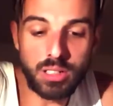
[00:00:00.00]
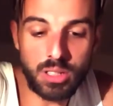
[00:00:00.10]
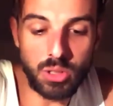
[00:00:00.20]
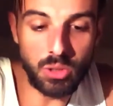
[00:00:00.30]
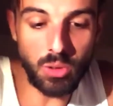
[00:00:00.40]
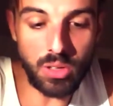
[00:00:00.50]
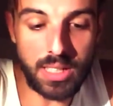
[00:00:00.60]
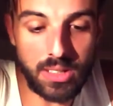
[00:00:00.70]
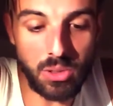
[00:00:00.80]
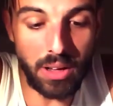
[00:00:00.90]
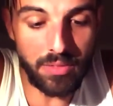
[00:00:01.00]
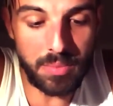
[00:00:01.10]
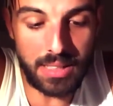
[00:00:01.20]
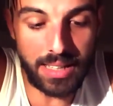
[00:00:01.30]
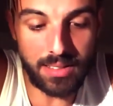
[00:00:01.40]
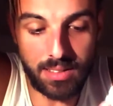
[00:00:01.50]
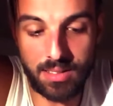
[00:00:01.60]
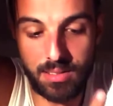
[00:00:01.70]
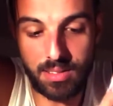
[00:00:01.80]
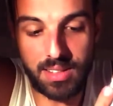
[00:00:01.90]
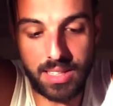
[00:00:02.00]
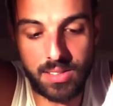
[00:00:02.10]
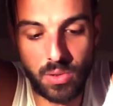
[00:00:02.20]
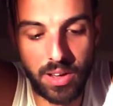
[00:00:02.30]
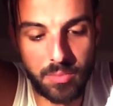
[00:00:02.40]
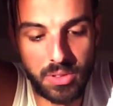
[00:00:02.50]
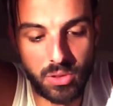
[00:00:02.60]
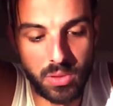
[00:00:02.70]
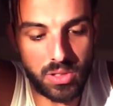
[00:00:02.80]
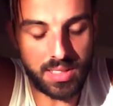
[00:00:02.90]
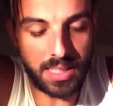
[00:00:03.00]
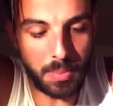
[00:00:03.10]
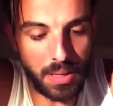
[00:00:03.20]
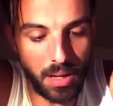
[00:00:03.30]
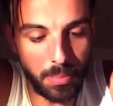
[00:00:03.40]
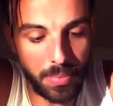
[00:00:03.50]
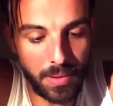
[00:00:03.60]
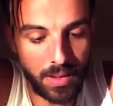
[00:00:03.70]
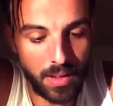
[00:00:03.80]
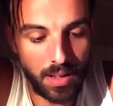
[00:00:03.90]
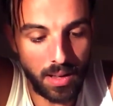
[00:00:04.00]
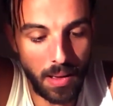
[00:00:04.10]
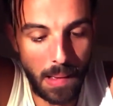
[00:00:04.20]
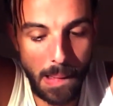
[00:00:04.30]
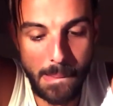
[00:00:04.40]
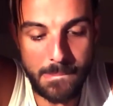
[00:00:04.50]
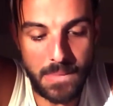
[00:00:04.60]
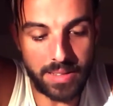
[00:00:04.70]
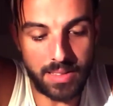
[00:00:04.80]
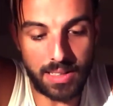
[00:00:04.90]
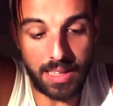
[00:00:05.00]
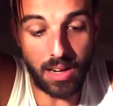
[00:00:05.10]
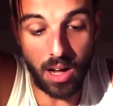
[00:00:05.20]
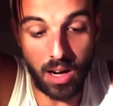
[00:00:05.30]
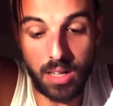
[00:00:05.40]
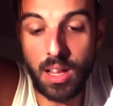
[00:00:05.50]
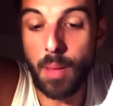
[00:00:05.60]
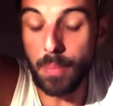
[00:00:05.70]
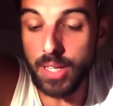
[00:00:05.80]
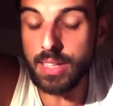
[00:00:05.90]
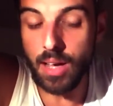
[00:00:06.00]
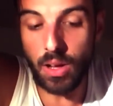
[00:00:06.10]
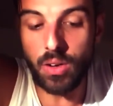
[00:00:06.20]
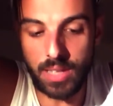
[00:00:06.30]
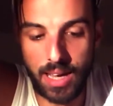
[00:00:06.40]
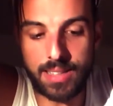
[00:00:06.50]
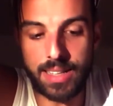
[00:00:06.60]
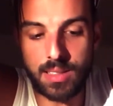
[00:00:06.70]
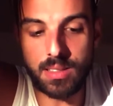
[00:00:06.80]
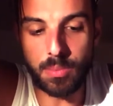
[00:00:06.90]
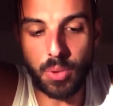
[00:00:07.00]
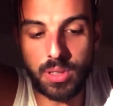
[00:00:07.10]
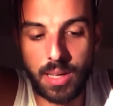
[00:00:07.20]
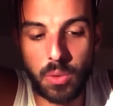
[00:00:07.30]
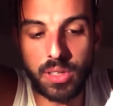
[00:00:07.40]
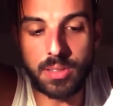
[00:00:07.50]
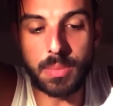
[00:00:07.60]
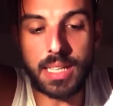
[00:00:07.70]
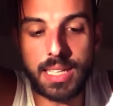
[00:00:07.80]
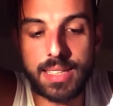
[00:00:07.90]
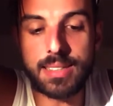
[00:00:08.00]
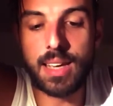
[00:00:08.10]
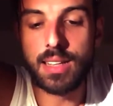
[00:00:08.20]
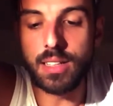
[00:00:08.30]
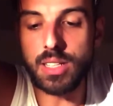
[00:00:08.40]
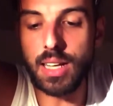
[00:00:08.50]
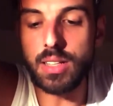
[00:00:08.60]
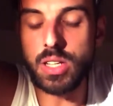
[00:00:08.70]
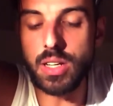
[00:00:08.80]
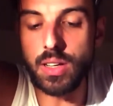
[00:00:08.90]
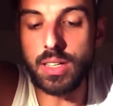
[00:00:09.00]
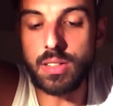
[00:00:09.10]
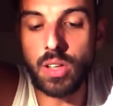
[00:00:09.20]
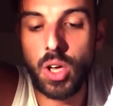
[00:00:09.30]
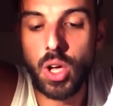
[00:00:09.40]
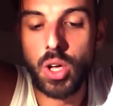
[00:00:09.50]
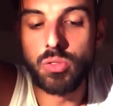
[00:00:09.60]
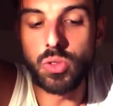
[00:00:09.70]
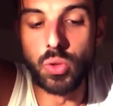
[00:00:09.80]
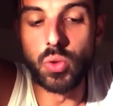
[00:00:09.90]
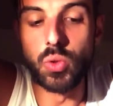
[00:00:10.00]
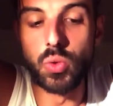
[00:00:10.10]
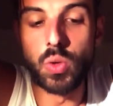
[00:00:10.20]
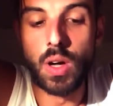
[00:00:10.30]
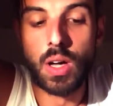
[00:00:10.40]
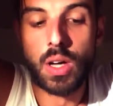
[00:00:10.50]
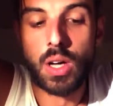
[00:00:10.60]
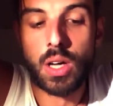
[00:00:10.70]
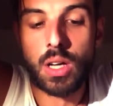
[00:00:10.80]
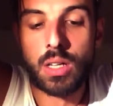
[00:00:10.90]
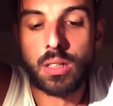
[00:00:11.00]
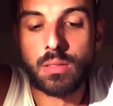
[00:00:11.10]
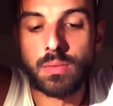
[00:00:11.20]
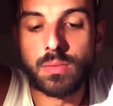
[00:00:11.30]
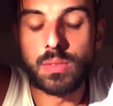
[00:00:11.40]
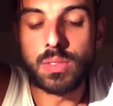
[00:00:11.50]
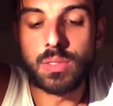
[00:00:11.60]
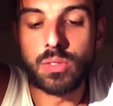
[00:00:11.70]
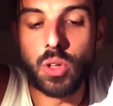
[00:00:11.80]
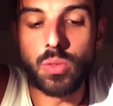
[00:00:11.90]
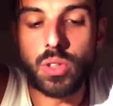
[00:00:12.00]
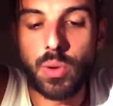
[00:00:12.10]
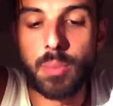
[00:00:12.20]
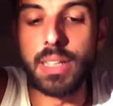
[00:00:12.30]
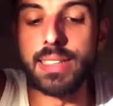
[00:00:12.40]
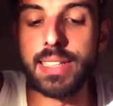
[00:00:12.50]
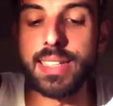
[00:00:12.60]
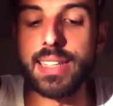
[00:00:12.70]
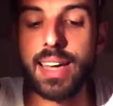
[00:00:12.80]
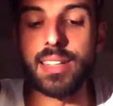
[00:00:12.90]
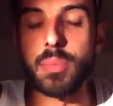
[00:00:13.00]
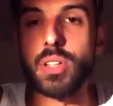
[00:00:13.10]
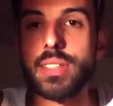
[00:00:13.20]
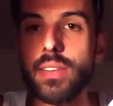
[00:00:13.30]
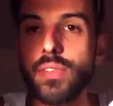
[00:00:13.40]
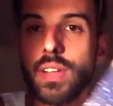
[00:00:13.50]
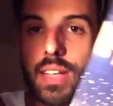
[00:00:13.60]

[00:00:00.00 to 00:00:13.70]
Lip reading: to do, or that you have, like the things you have been doing. Just keep it up. It's not that hard. But oh yeah, and that's the point I wanted to make. Is the challenge here is to don't crumble in the anxiety, because I feel